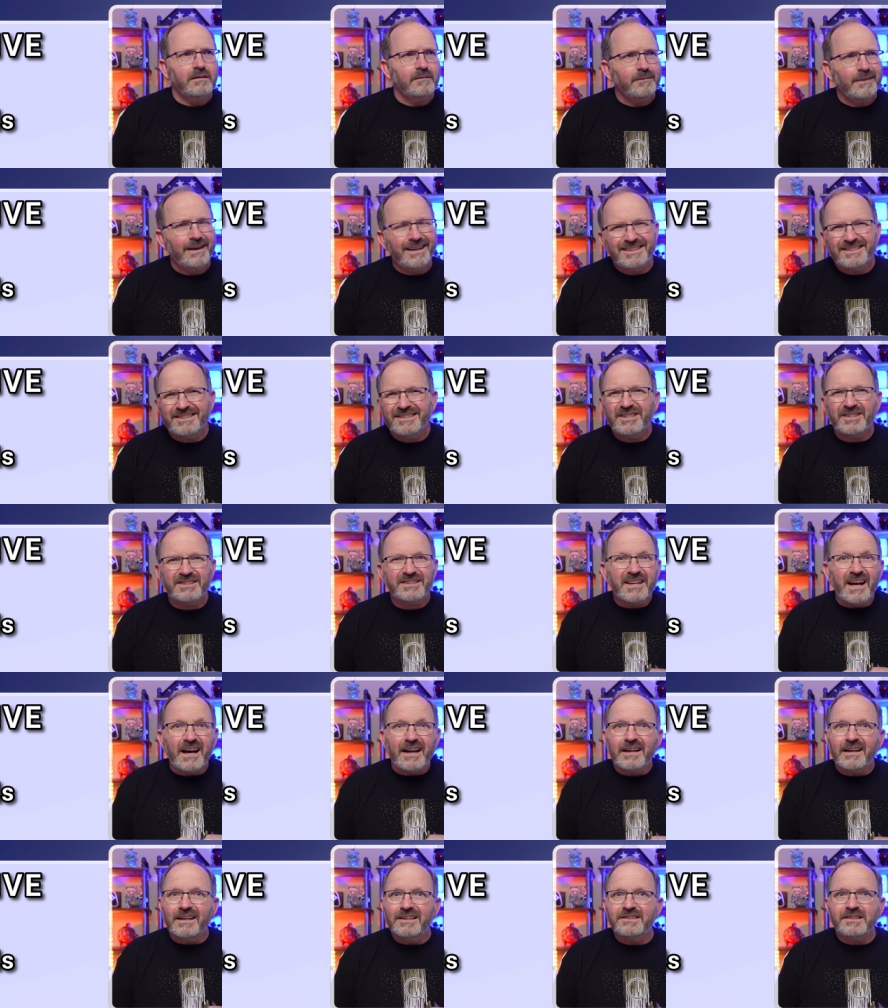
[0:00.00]
it's just
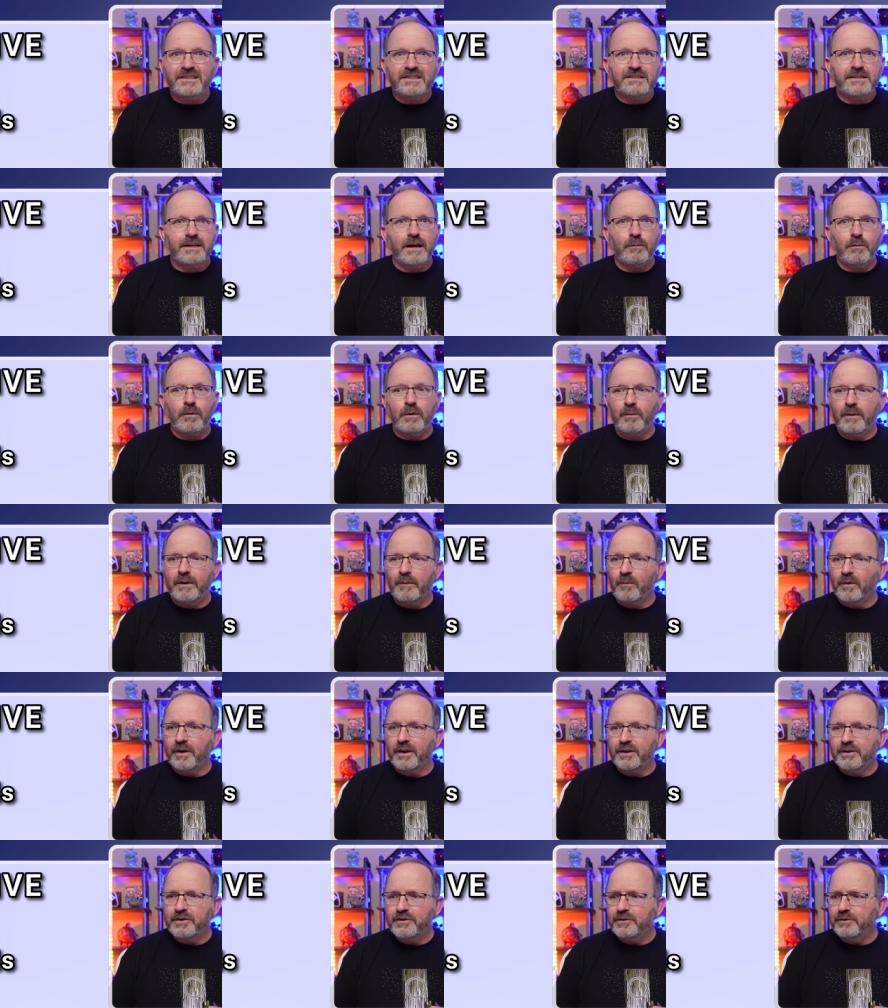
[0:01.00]
not us. It's not what we
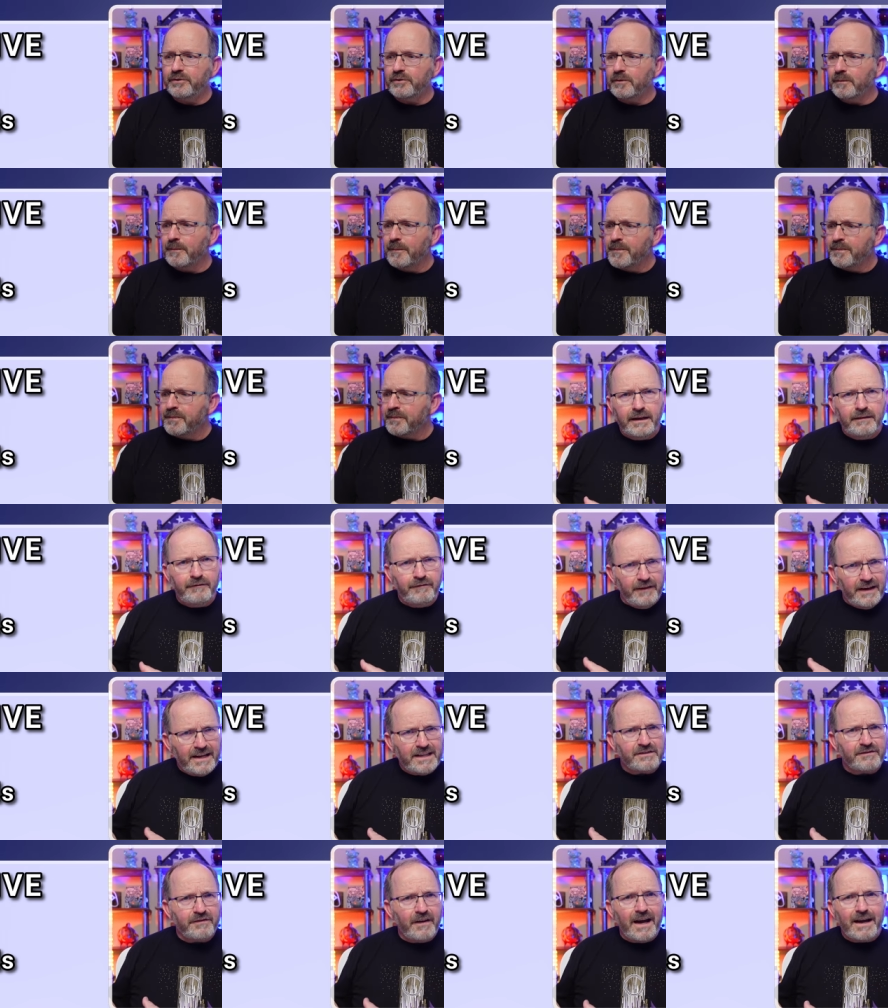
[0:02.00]
want to do. In
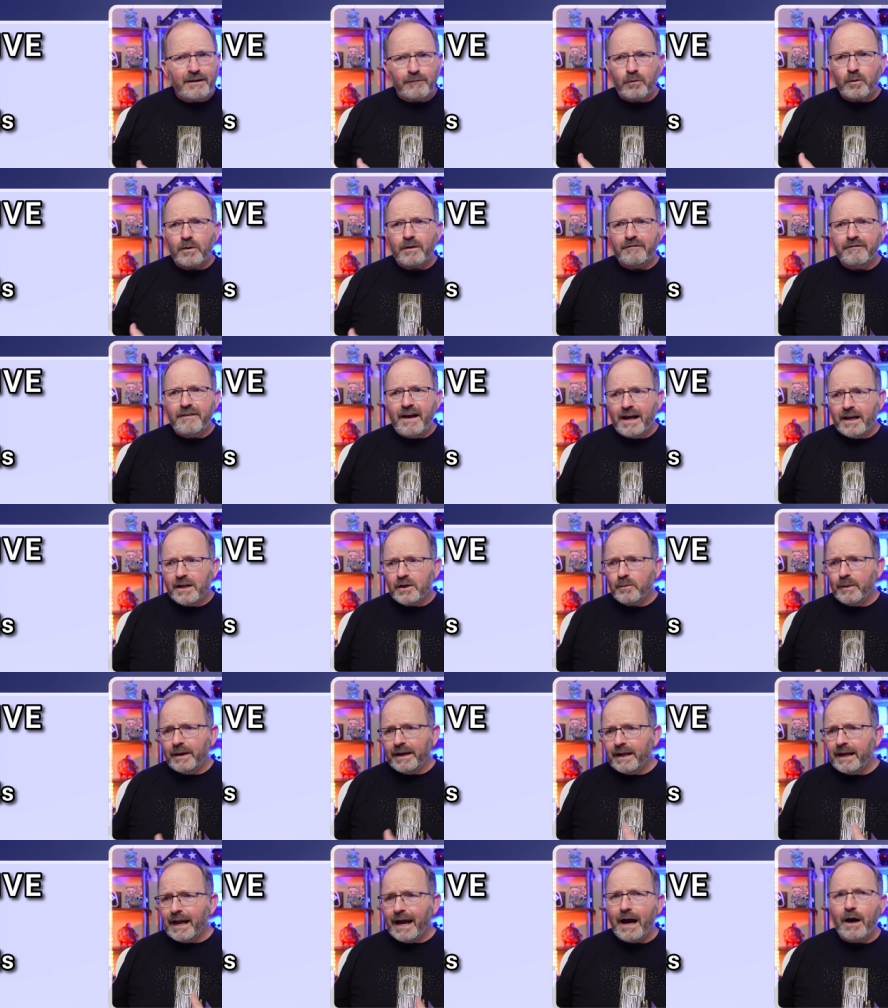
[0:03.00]
phase five, we're
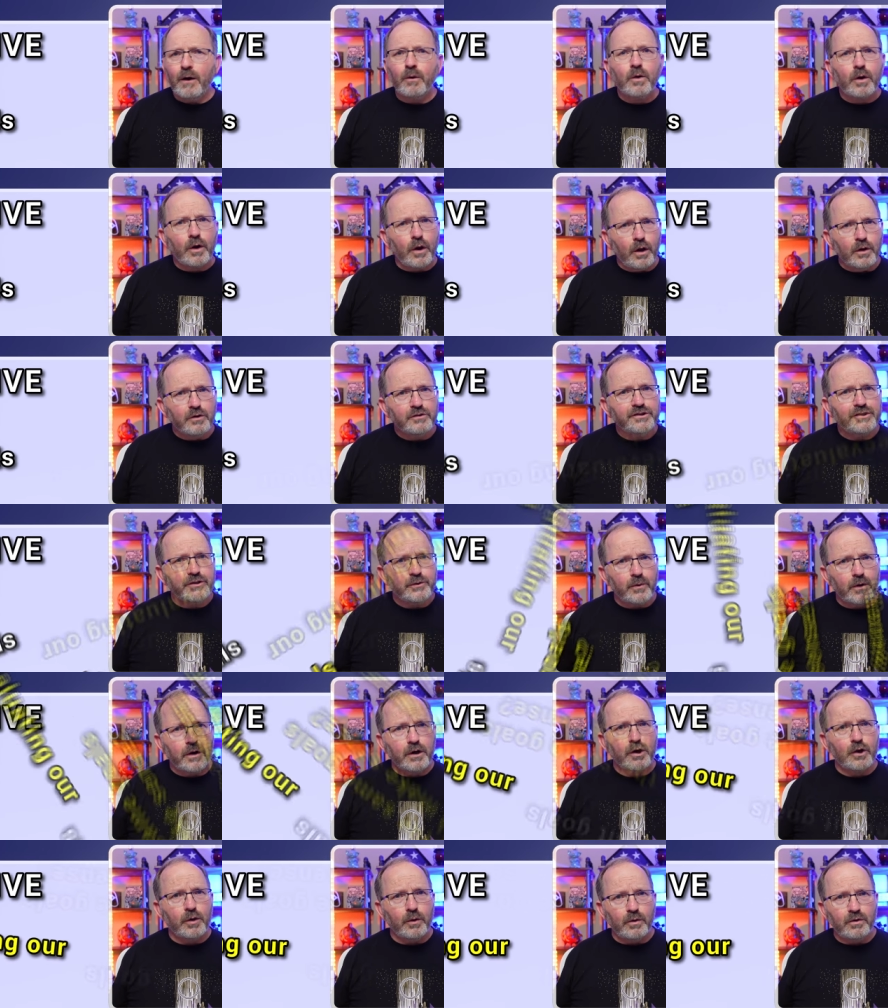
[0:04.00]
evaluating how close to
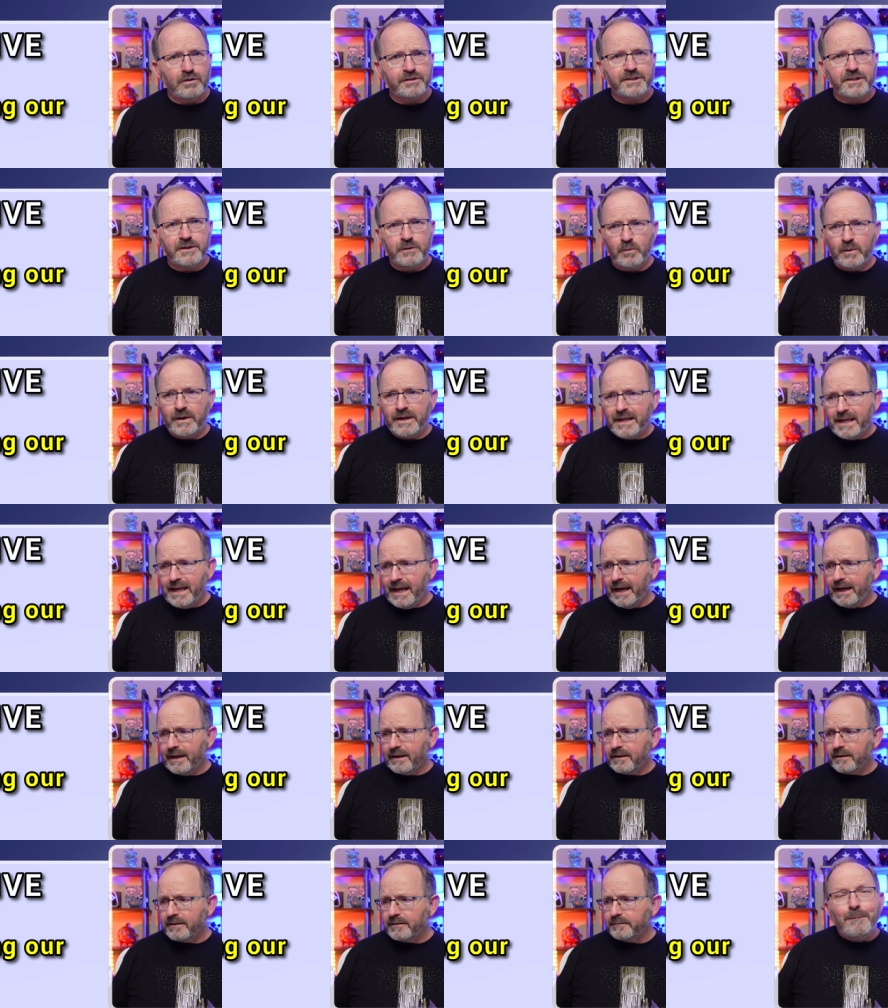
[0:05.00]
our goals did we
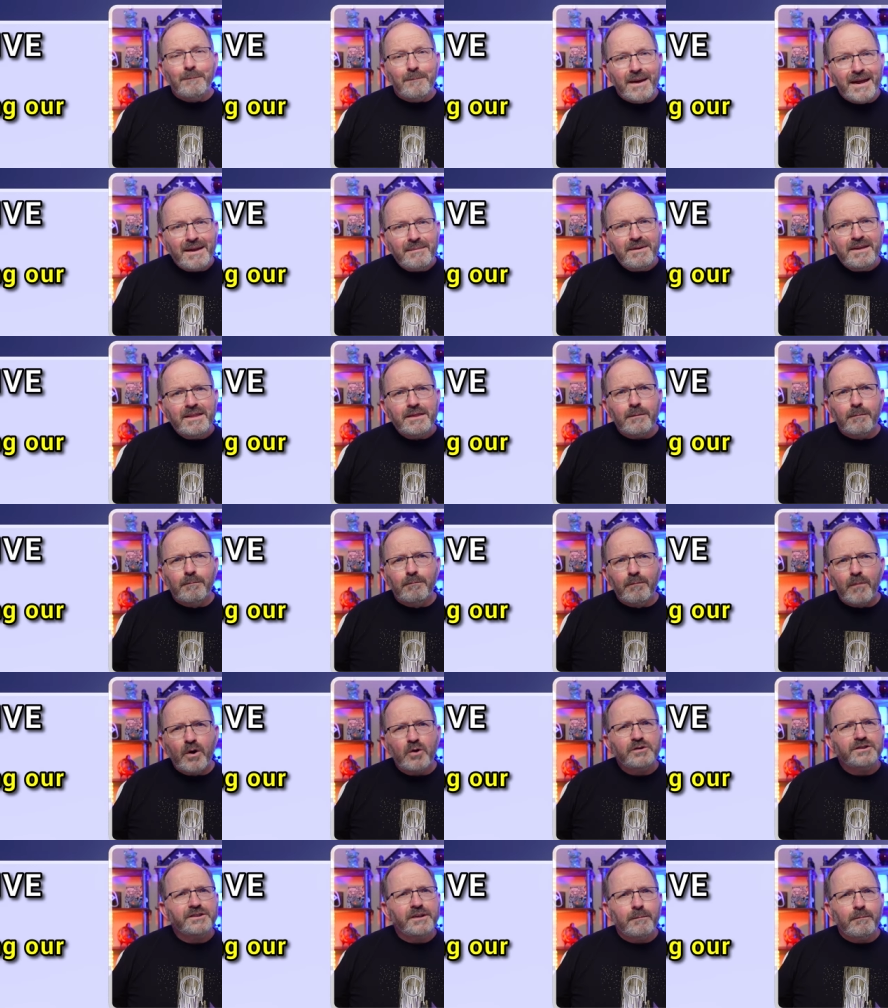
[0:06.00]
get. Maybe the
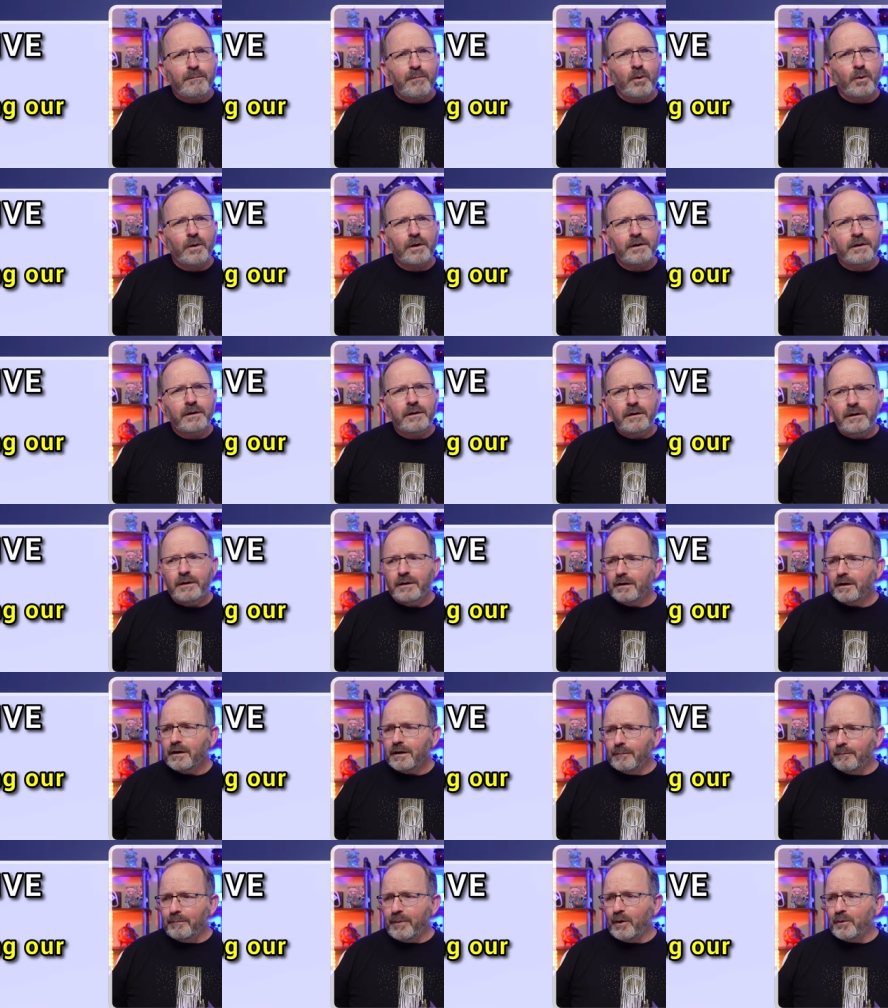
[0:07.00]
most important
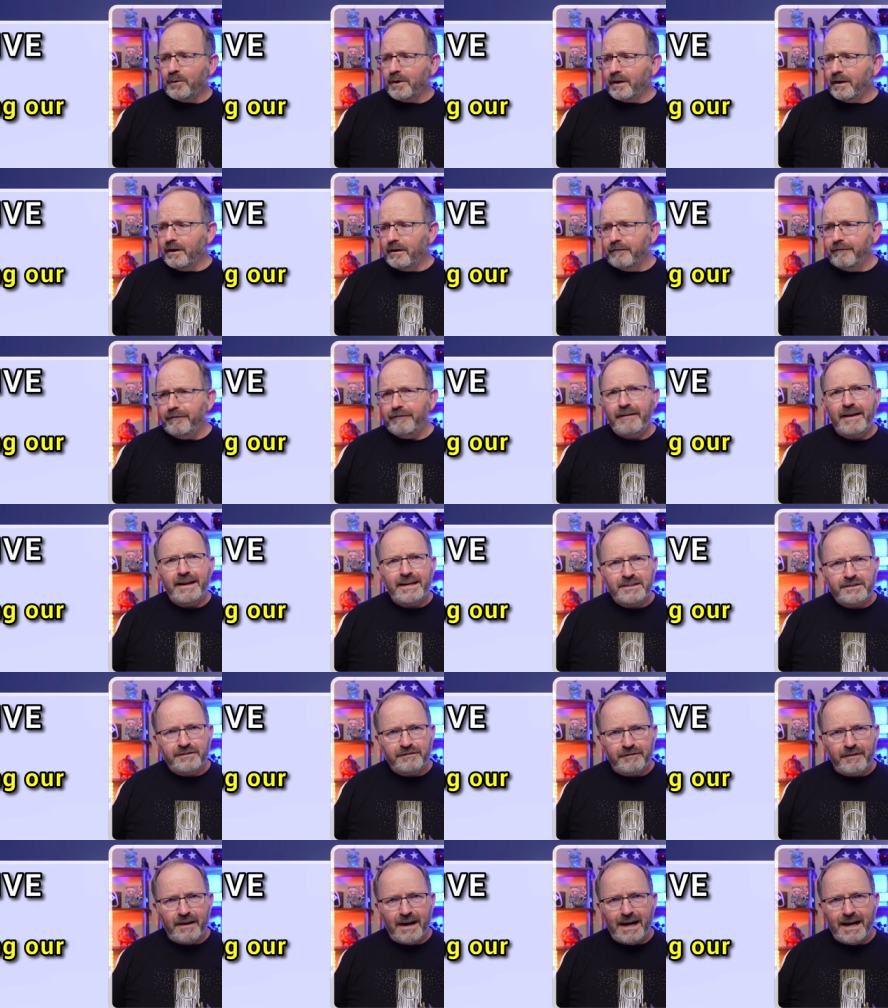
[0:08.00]
component of
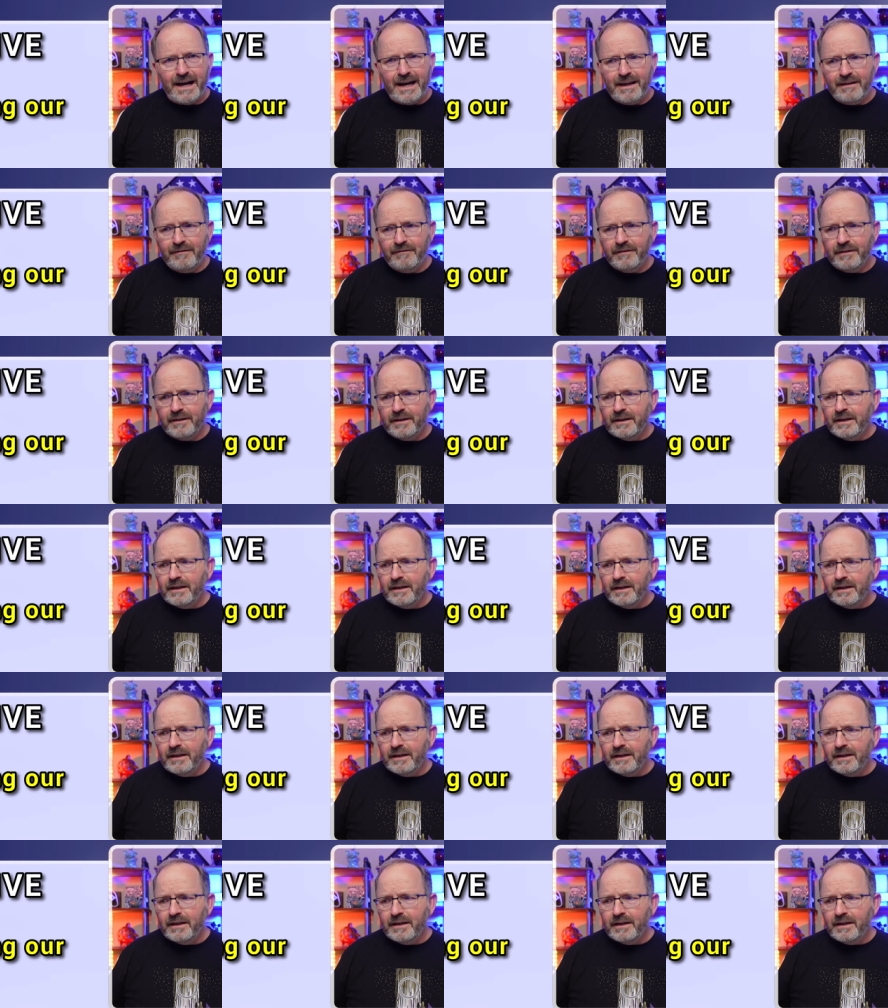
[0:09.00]
phase five